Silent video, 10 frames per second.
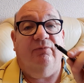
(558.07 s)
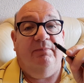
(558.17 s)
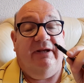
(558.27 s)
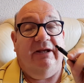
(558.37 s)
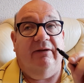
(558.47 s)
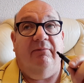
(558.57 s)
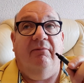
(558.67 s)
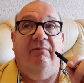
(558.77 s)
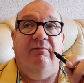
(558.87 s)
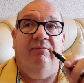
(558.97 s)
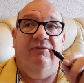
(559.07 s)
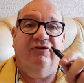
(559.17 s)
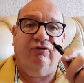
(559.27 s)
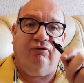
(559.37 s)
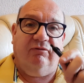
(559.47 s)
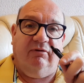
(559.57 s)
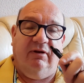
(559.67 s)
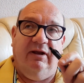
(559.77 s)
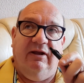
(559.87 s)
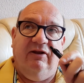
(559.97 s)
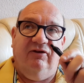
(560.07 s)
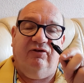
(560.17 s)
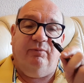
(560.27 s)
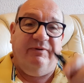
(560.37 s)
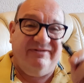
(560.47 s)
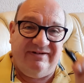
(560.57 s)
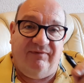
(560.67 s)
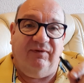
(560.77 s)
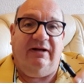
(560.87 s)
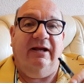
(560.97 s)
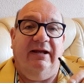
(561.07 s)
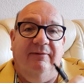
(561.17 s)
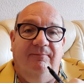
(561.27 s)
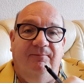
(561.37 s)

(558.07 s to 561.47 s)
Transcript: been specifically